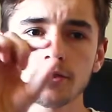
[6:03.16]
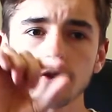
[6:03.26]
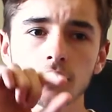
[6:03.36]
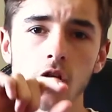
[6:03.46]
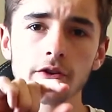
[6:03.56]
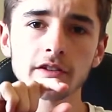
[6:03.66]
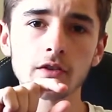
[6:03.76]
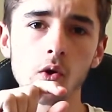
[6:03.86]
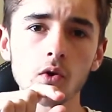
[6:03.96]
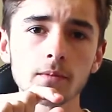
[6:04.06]
know how it's
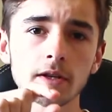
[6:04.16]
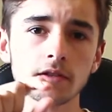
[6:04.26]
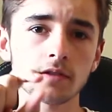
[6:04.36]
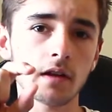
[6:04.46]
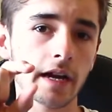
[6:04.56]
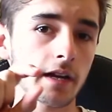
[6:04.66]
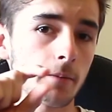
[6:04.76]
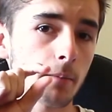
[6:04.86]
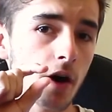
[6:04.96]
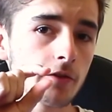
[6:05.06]
called, but like a
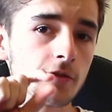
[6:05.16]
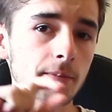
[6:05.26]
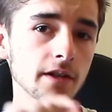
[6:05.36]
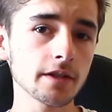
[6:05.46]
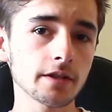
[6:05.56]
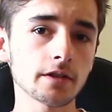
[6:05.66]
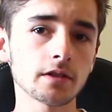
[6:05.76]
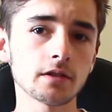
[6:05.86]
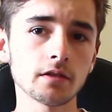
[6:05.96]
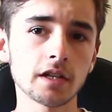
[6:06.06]
mouse pad
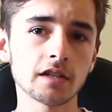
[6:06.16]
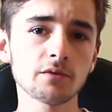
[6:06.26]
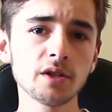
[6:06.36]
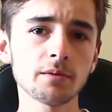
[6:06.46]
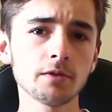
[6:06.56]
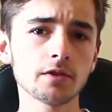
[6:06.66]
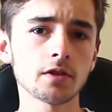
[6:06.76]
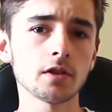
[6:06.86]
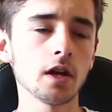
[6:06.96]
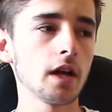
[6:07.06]
under his 3D
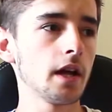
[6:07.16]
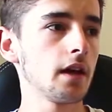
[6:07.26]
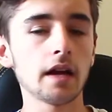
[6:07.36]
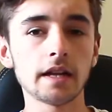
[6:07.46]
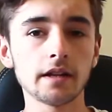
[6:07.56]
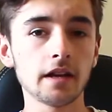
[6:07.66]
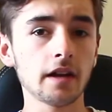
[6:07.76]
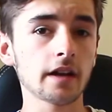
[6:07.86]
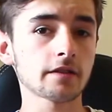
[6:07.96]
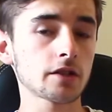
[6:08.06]
printer, and
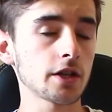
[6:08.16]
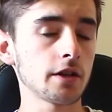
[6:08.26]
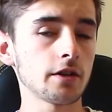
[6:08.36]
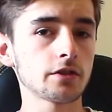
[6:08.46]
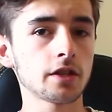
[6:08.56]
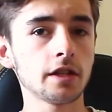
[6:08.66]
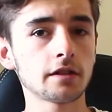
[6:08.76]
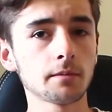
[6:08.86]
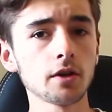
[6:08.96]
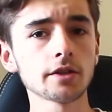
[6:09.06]
he has changed
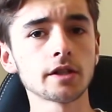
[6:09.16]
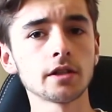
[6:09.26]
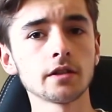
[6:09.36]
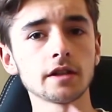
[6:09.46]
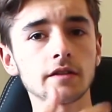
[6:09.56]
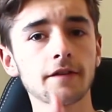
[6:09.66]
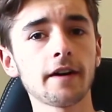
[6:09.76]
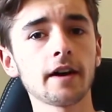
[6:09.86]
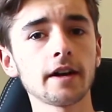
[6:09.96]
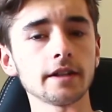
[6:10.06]
his motor, its
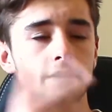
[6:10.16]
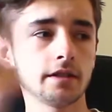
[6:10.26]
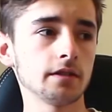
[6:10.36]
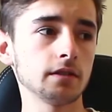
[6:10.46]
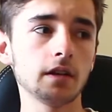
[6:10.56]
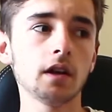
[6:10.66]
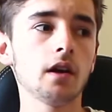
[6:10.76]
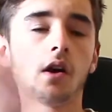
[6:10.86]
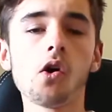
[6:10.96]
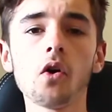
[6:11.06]
fan, and
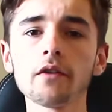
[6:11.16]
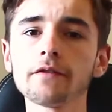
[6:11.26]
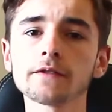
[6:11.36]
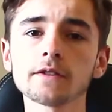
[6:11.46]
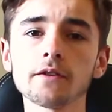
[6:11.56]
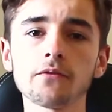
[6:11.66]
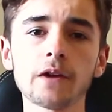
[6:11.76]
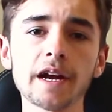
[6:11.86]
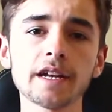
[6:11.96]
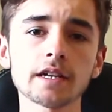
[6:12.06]
all stuff
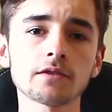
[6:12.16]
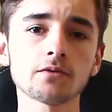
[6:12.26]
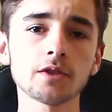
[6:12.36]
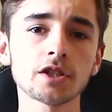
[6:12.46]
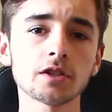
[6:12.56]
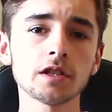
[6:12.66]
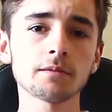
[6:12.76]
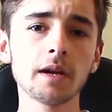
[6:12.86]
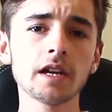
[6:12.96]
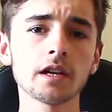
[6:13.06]
like that which
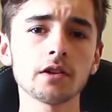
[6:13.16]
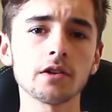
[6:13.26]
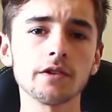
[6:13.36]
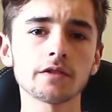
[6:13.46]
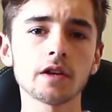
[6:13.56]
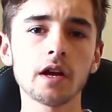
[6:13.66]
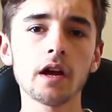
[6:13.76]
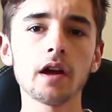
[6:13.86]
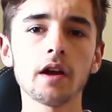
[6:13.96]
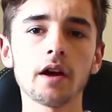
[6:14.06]
is making noise.
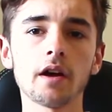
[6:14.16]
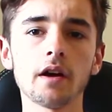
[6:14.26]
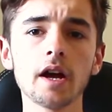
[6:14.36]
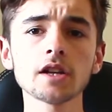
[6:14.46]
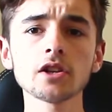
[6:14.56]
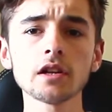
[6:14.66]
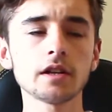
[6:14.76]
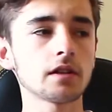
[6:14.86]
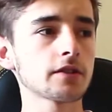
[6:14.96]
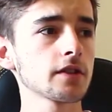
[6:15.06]

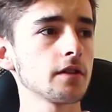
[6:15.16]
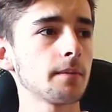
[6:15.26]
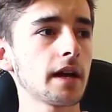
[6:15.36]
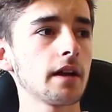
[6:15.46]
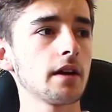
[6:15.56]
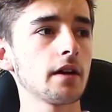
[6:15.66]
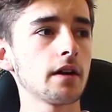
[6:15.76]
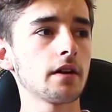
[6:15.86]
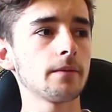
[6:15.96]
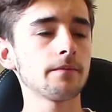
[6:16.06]
Actually, so my
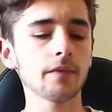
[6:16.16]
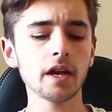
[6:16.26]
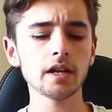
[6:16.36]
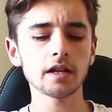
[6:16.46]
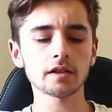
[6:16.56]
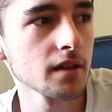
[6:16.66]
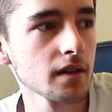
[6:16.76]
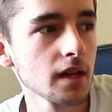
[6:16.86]
A-Net,